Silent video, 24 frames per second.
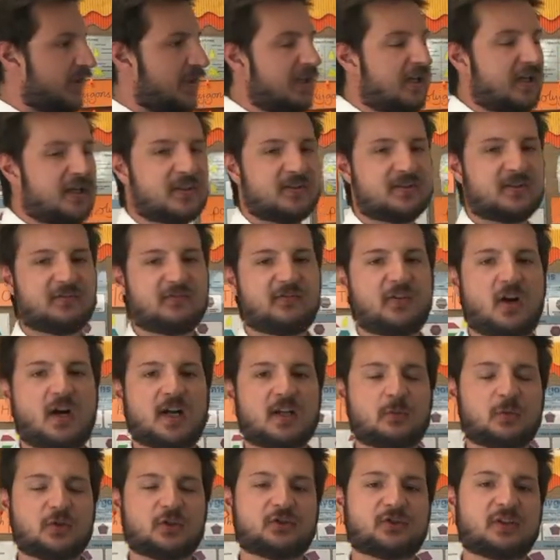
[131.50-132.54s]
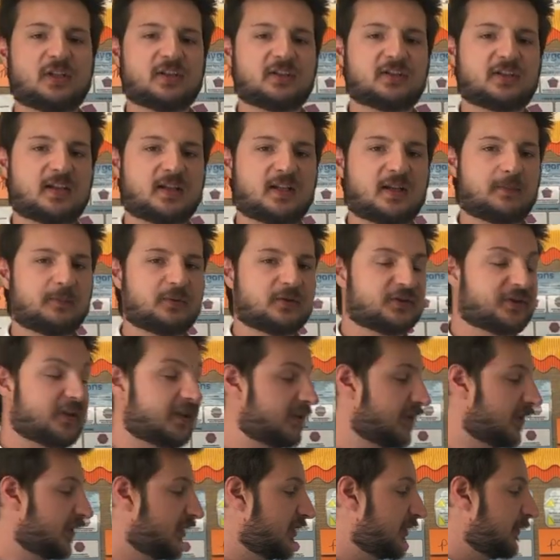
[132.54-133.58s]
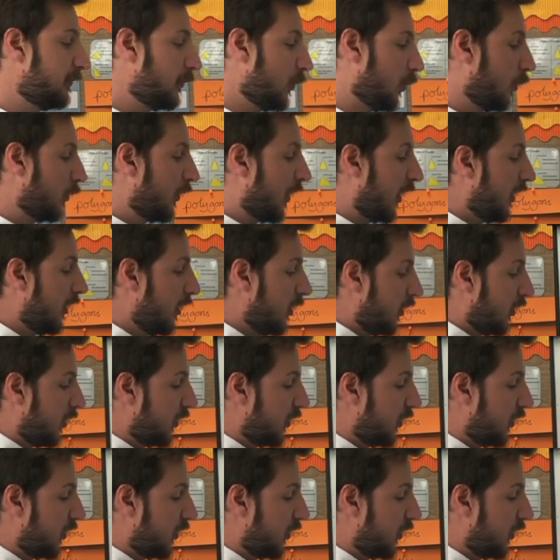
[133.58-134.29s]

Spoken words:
It's divide, which tells us our number is getting smaller,